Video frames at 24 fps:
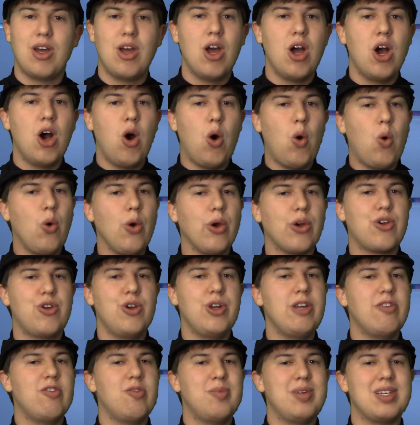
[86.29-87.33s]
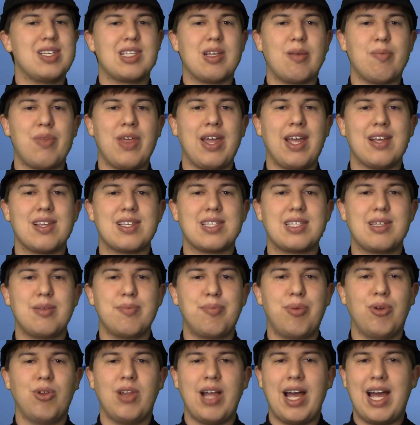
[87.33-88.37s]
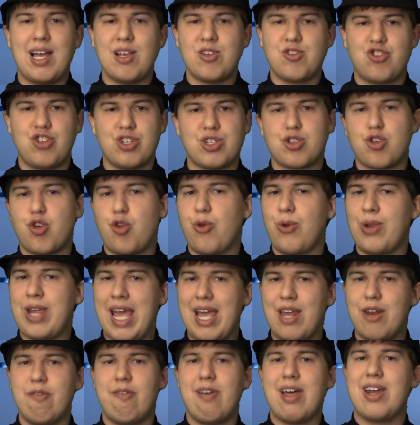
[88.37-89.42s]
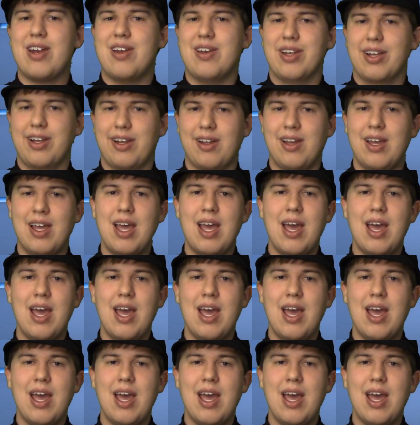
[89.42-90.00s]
or it could even be something as simple as just creative editing,